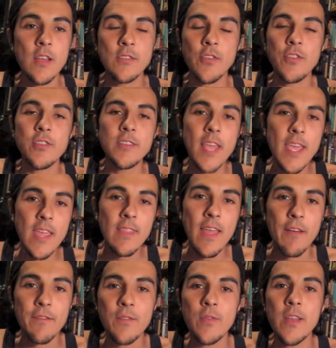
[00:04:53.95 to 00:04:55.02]
So you're taking
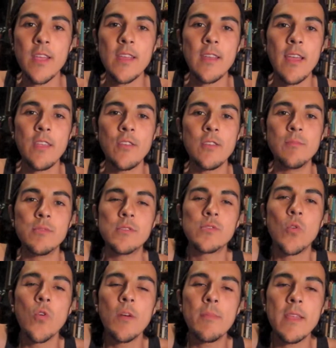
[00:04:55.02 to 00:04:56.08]
that food in and you're
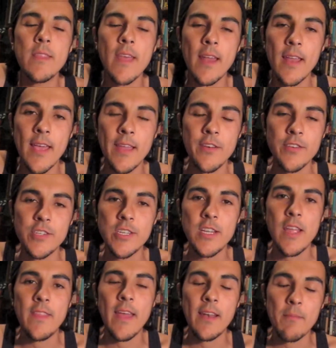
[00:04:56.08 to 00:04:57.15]
absorbing that
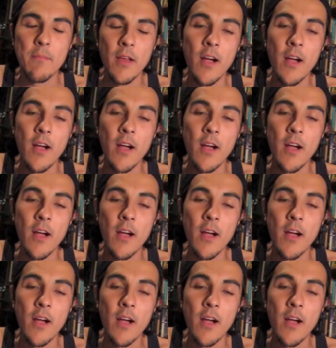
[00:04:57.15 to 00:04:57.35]
energy and that